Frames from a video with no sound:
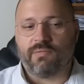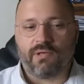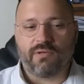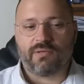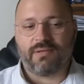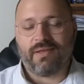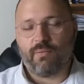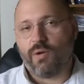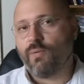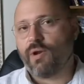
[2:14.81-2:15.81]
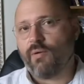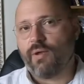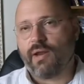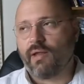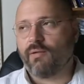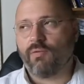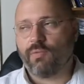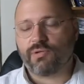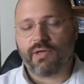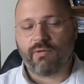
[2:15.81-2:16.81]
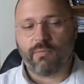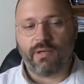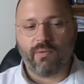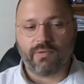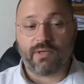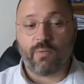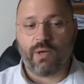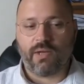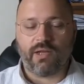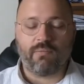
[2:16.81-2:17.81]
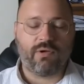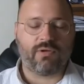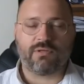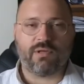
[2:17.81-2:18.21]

because we were aware, and almost everybody was aware that, because